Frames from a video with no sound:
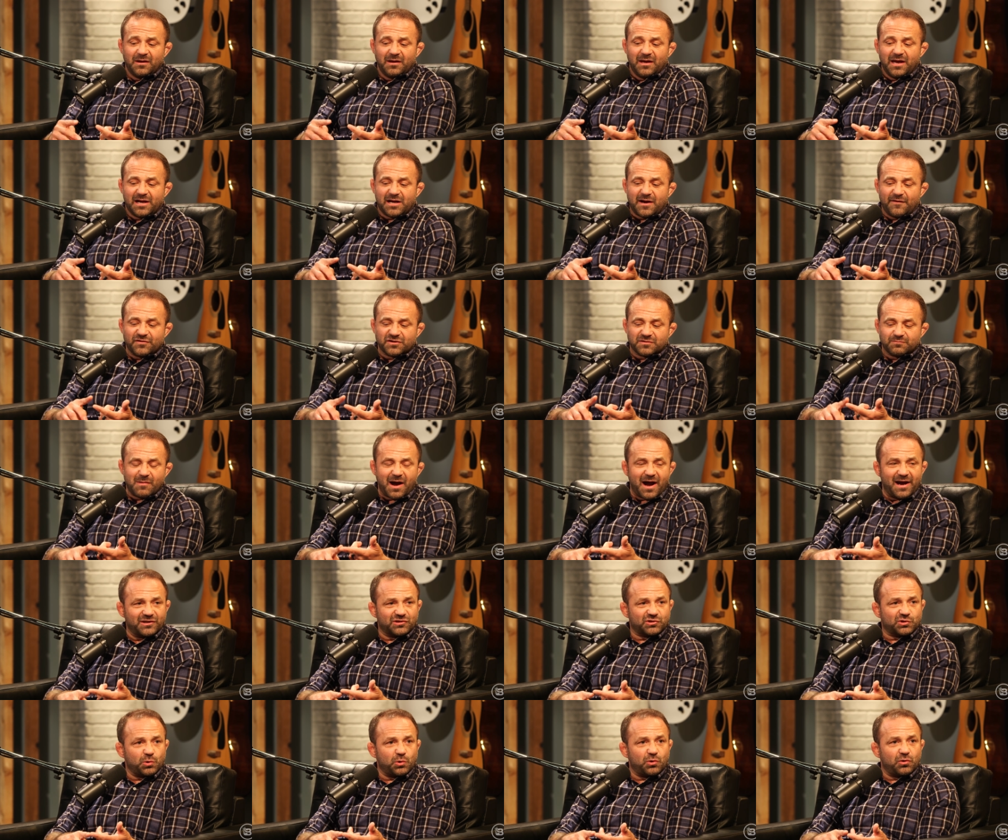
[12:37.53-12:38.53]
It covers my
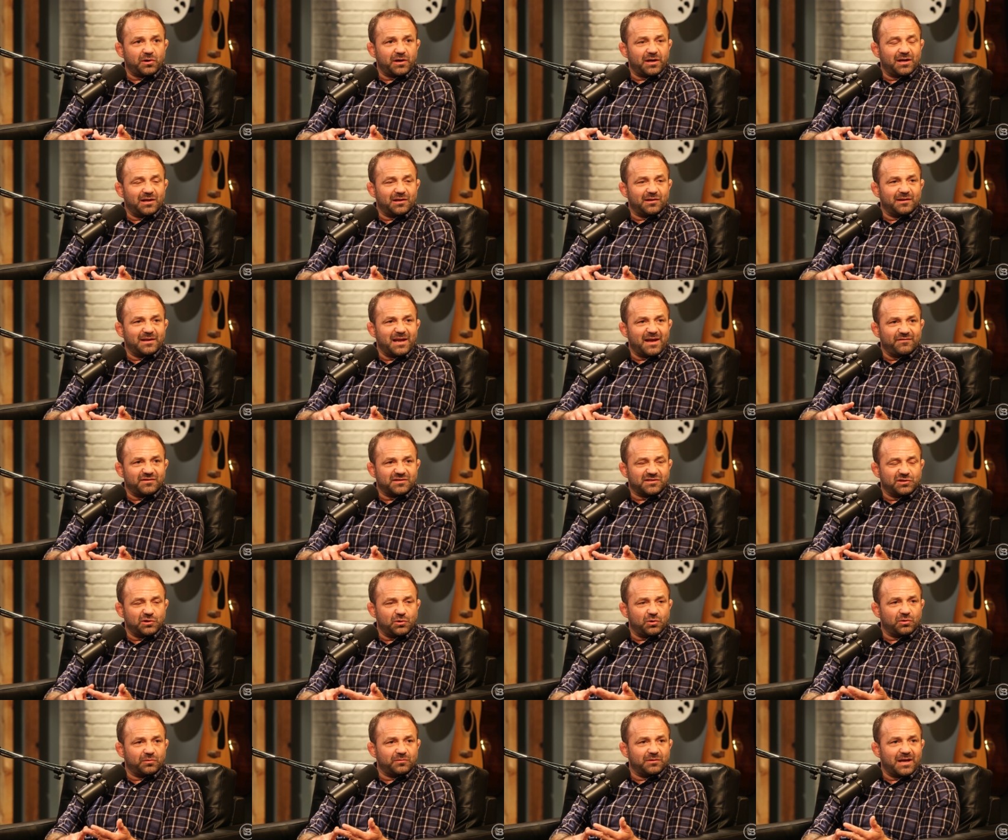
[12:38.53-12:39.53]
story, a Navy
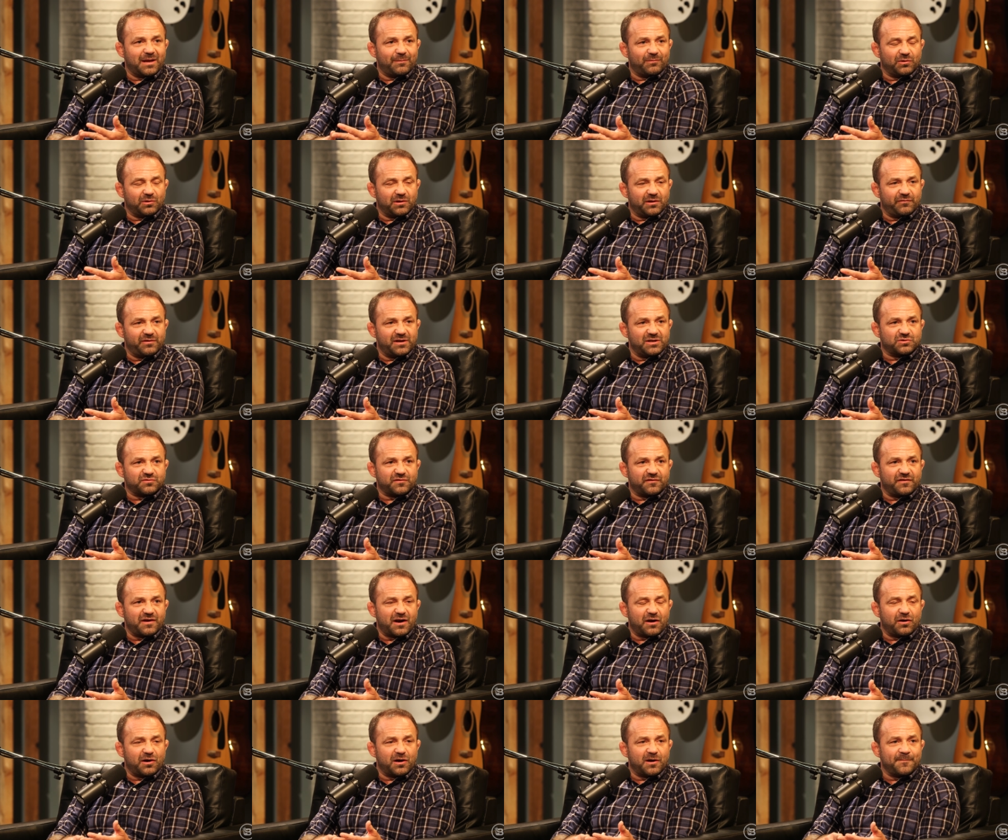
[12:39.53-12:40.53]
SEAL named Luis
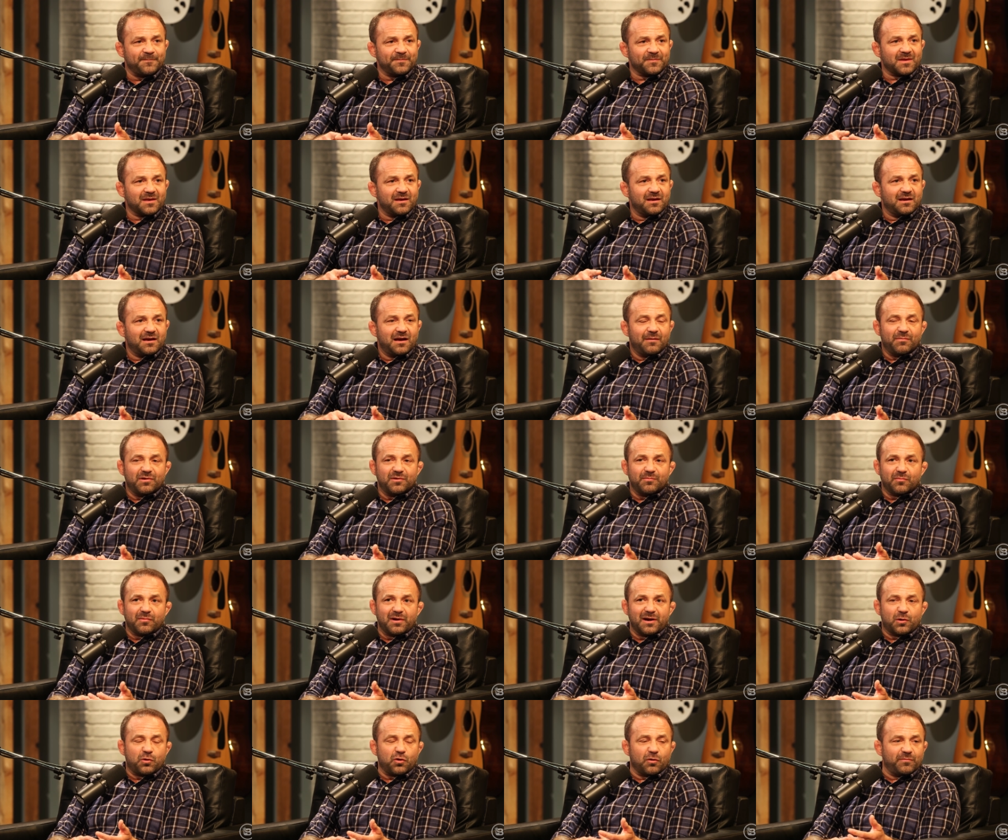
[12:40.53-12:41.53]
Rivera, a
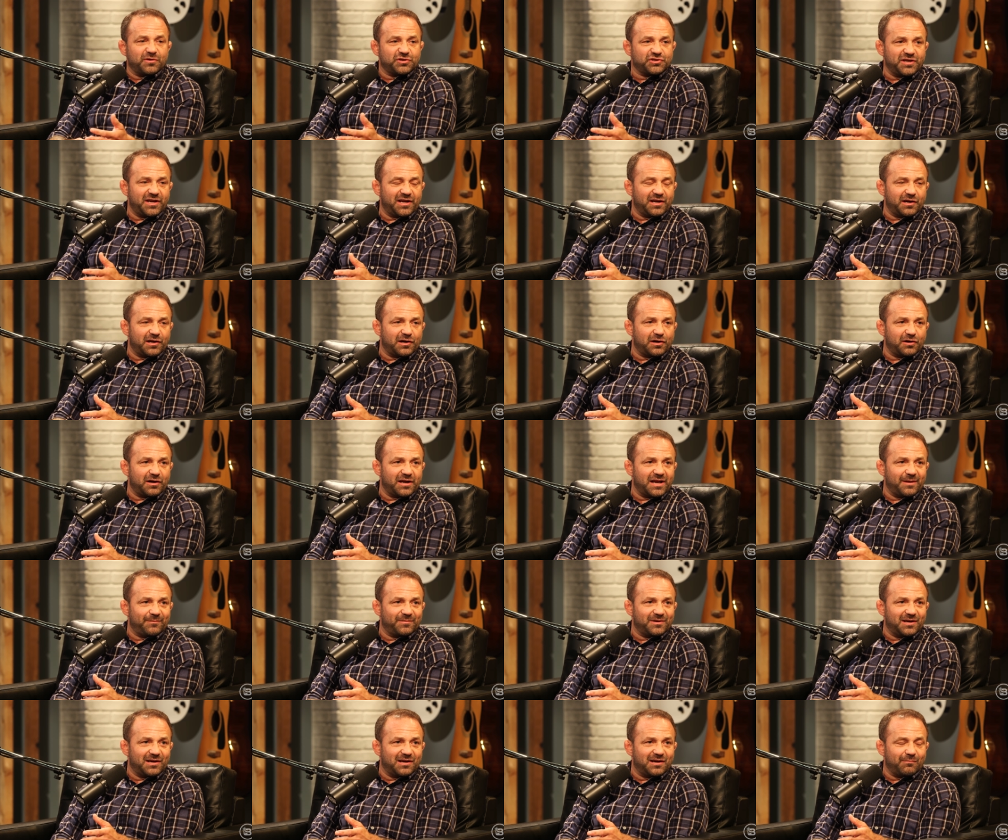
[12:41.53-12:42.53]
Marine Corps machine gunner
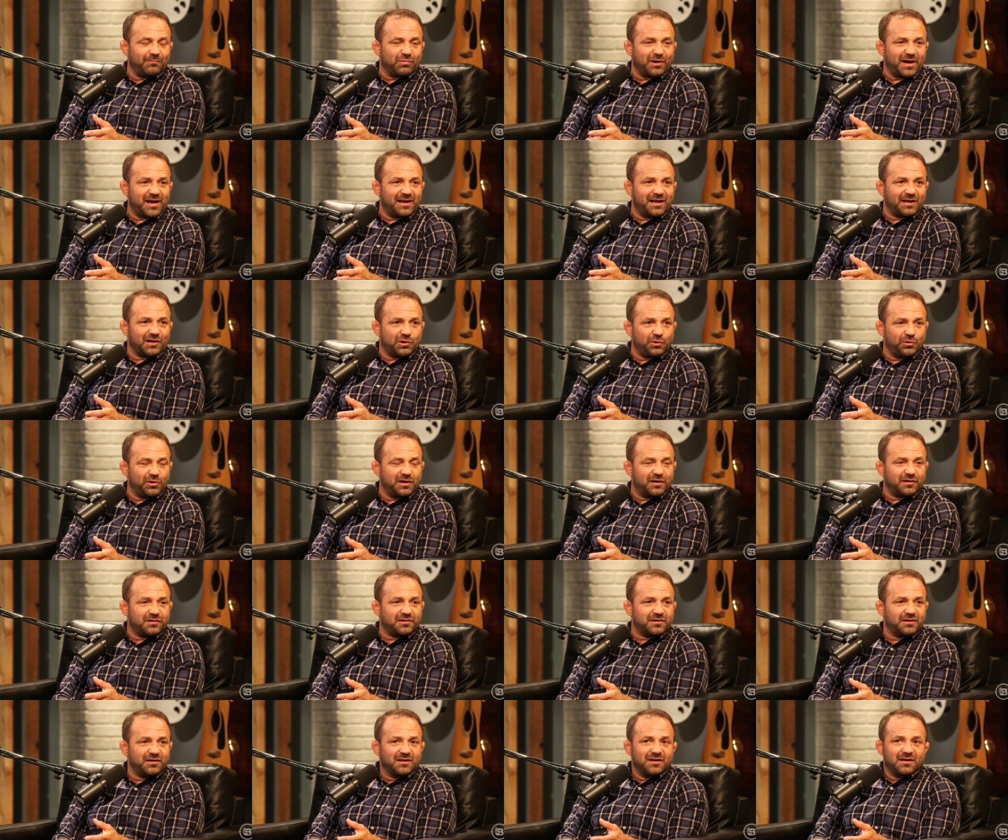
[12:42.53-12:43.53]
named uh, Brandon
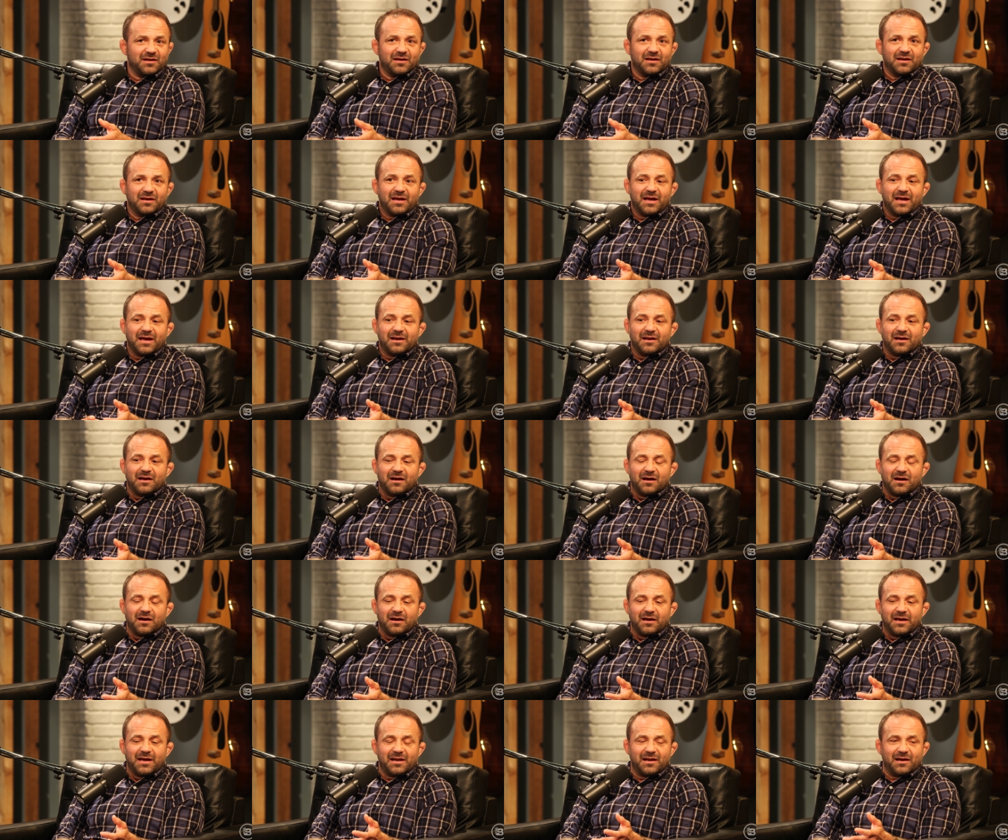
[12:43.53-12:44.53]
Kuneth, and
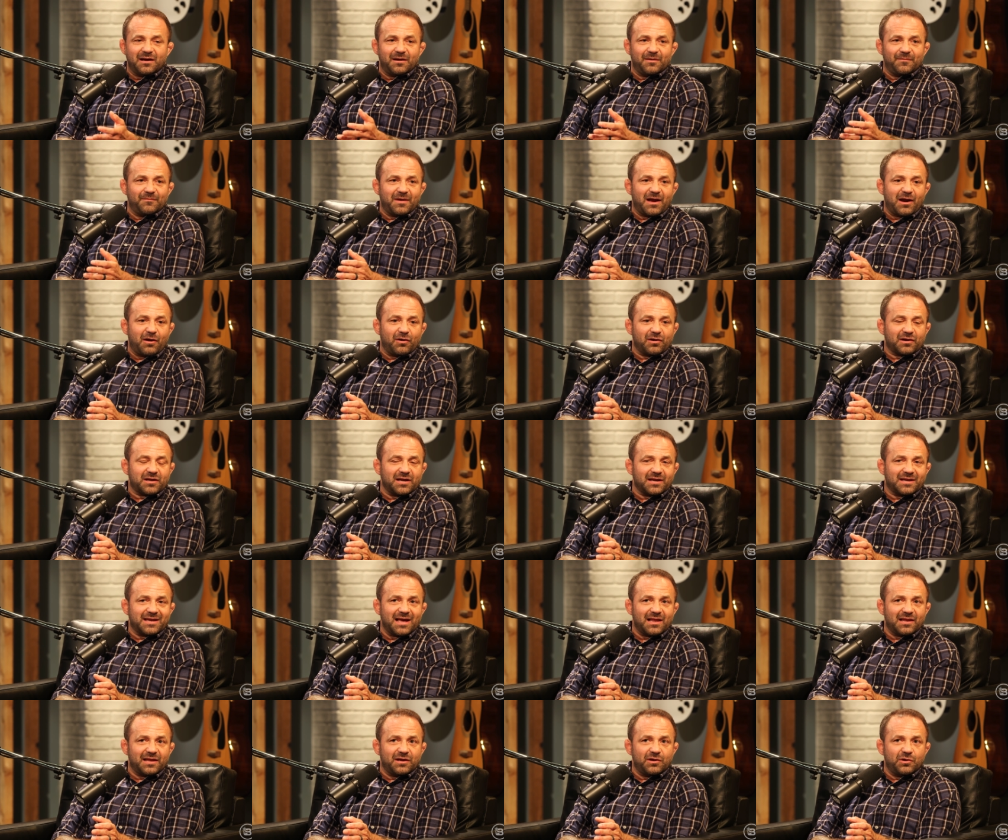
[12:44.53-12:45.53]
uh, and uh, Erica
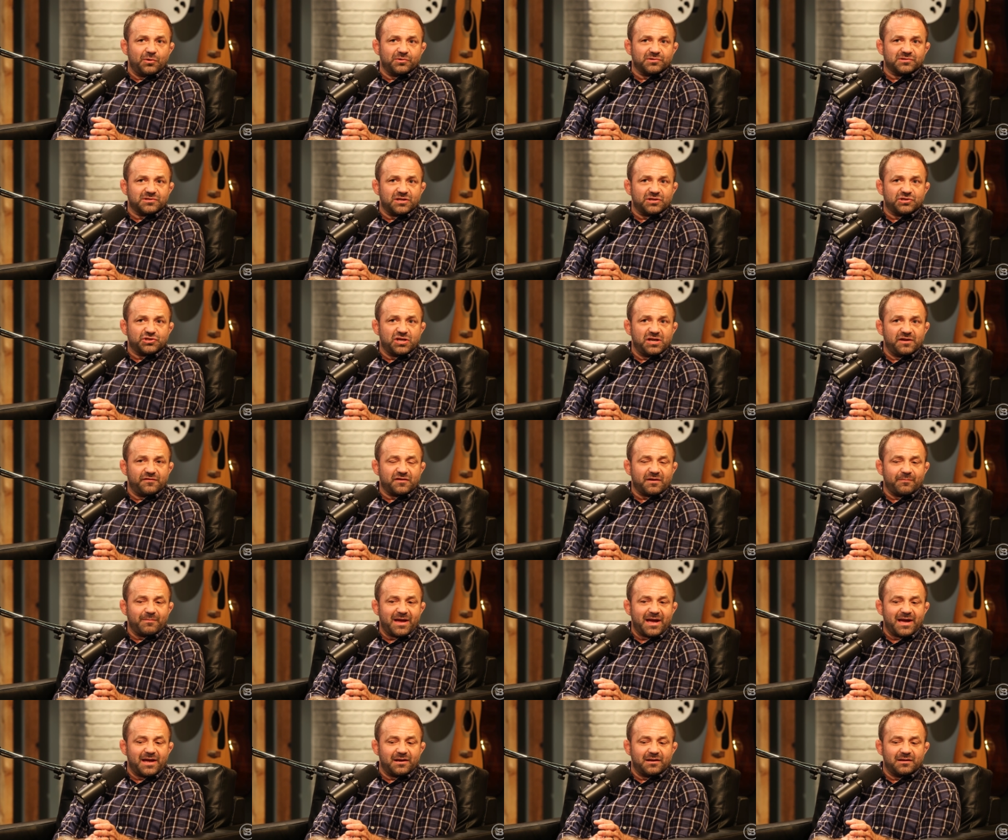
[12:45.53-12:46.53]
Kelly, who is the chief
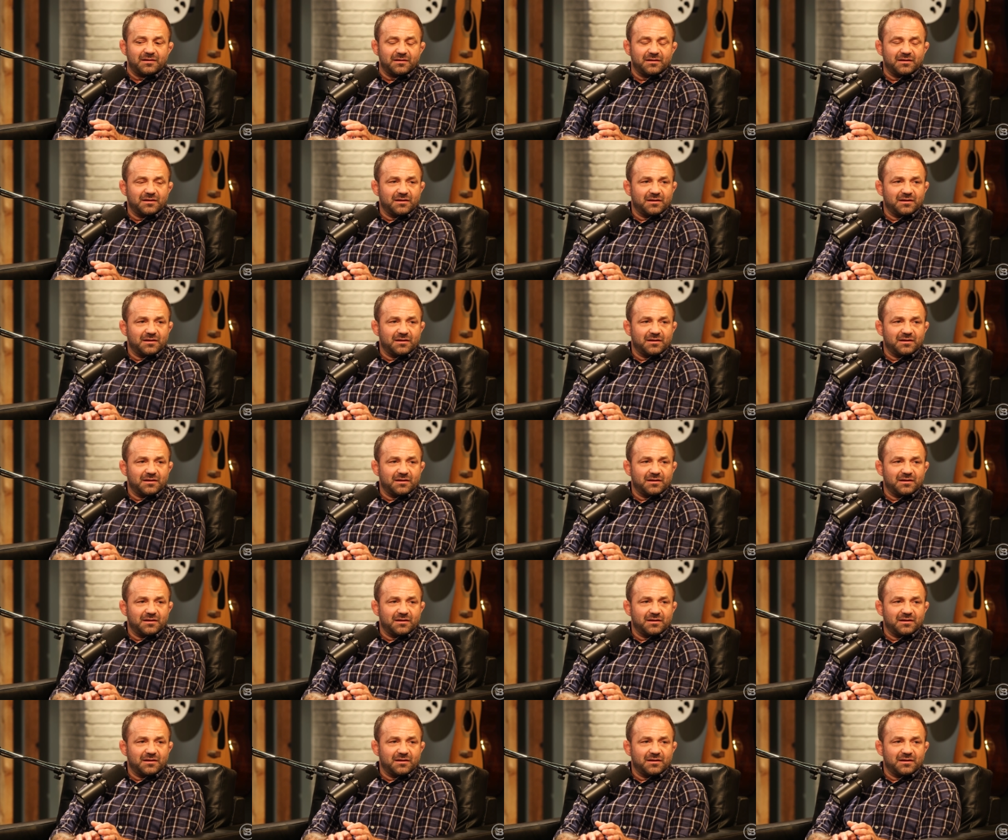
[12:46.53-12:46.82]
command